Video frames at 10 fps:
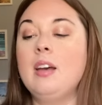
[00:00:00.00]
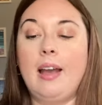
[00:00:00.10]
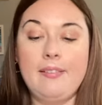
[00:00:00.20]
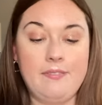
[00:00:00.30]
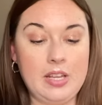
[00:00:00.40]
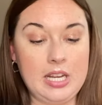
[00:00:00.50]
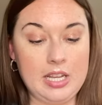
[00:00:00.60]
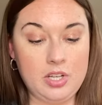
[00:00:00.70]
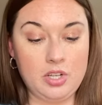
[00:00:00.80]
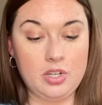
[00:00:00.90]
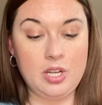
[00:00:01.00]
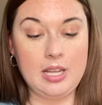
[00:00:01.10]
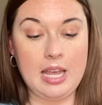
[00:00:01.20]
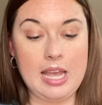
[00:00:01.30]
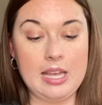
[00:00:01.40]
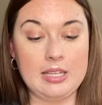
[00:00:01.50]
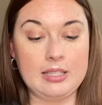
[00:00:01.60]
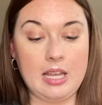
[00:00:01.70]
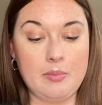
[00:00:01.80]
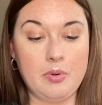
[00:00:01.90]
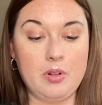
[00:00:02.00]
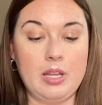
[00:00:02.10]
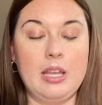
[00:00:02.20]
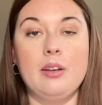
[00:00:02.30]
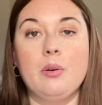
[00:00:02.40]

I finished a sample in